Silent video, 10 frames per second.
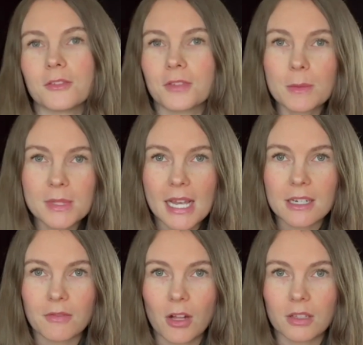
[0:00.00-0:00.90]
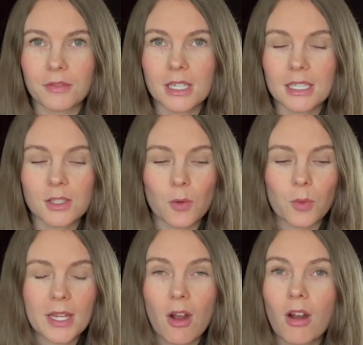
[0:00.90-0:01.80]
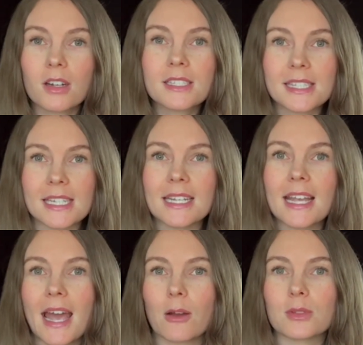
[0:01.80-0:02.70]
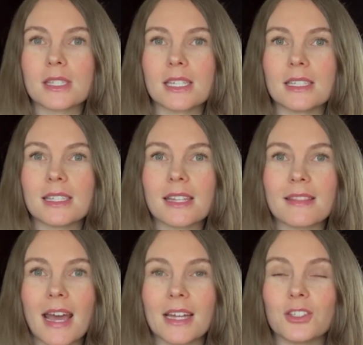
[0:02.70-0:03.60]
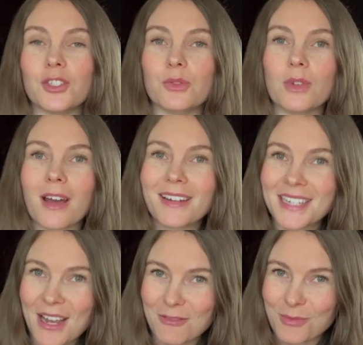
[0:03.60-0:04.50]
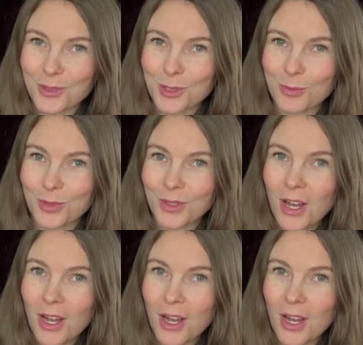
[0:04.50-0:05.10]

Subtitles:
the flip side of all of this, we are seeing houses that do not have multiple